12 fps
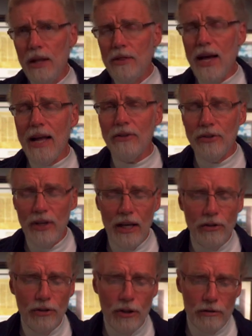that
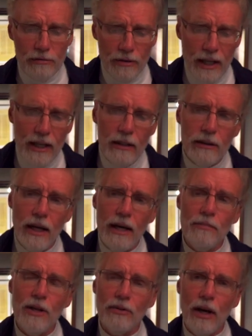seeks to
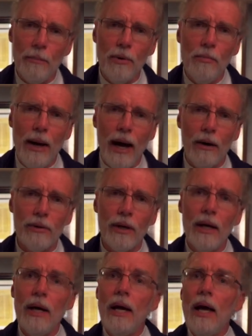reclaim the Temple Mount
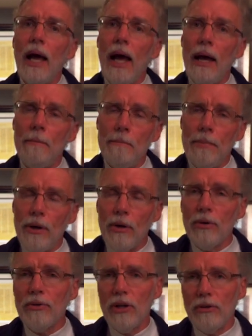and
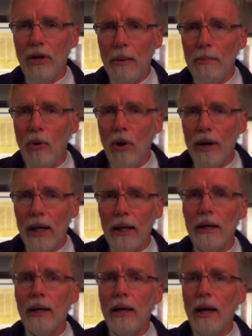build the temple on
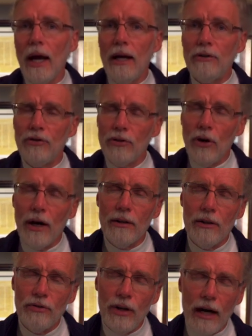it and
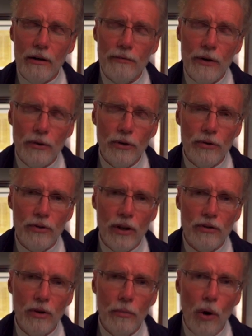start the sacrificial
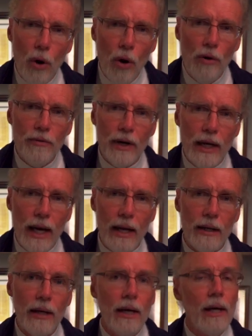system over again.
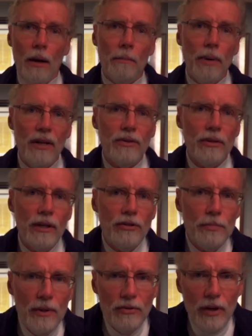But
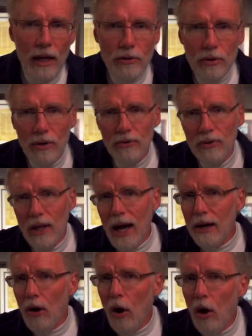dispensational is
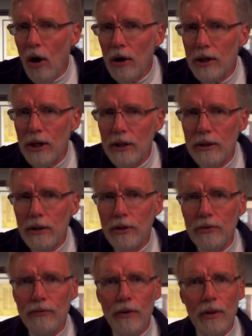not all good
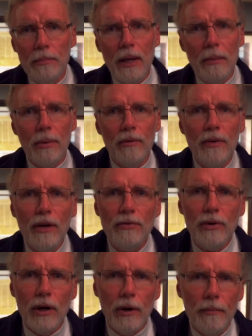news for the people of
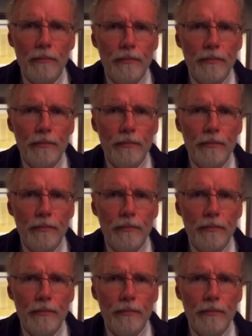Israel.